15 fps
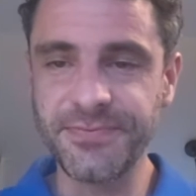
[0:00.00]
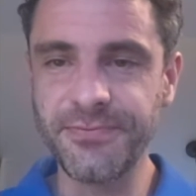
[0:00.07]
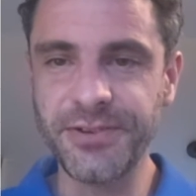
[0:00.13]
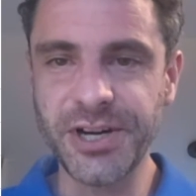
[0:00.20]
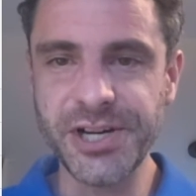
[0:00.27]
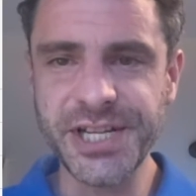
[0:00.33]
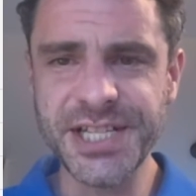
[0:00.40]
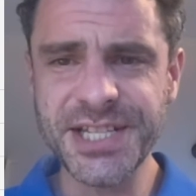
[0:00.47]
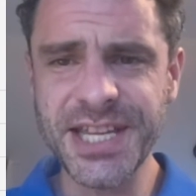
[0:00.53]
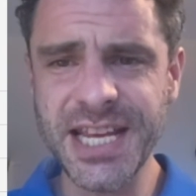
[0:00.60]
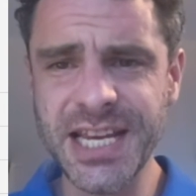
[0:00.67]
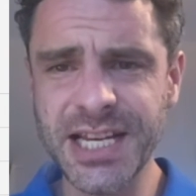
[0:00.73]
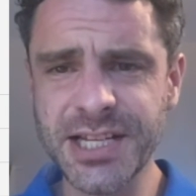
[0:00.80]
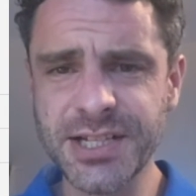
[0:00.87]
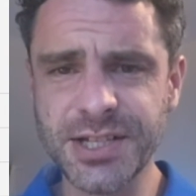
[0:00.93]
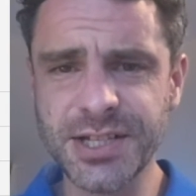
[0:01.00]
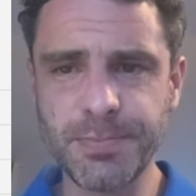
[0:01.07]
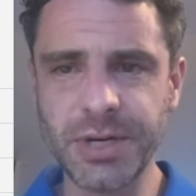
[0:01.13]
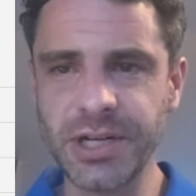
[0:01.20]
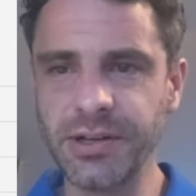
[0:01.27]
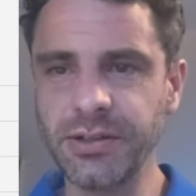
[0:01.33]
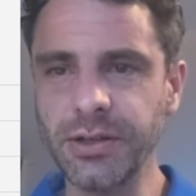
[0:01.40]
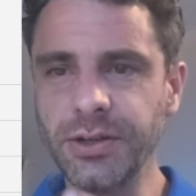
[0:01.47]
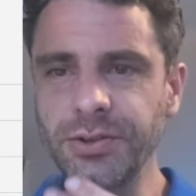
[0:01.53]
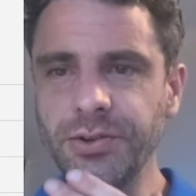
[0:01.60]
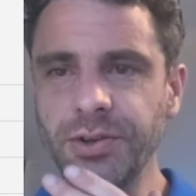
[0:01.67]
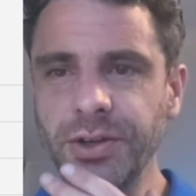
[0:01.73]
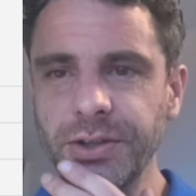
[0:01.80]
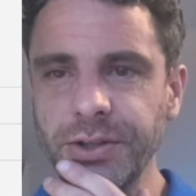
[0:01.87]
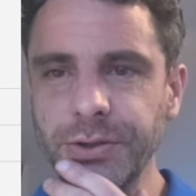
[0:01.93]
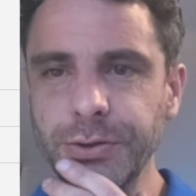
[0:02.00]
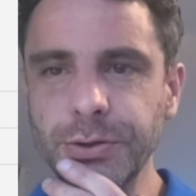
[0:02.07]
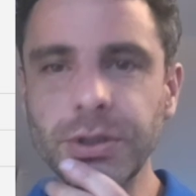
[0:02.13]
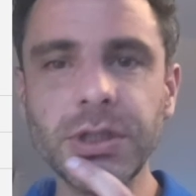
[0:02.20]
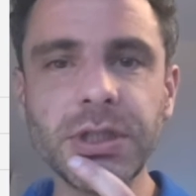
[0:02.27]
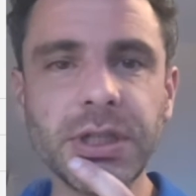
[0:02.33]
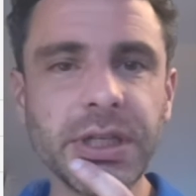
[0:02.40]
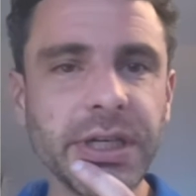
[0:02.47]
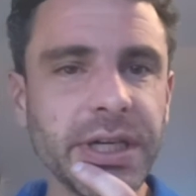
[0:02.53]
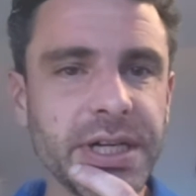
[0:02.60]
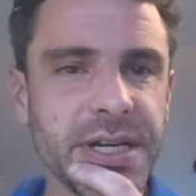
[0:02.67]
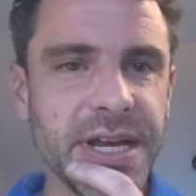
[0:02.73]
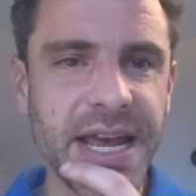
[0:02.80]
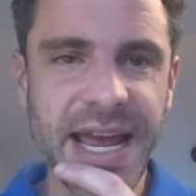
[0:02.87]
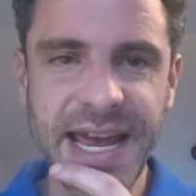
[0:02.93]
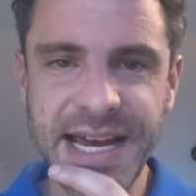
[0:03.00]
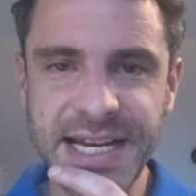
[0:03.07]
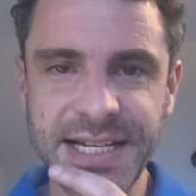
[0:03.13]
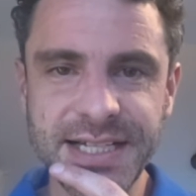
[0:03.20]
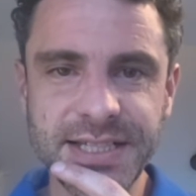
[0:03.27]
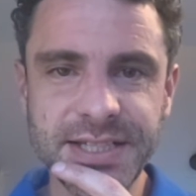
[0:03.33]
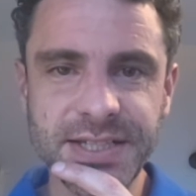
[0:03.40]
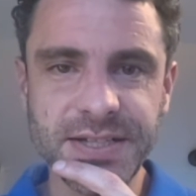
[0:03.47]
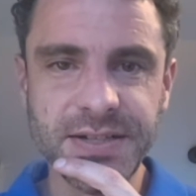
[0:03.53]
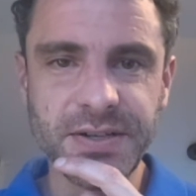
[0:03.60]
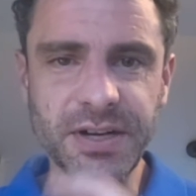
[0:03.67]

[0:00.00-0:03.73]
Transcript: various things, but it also has,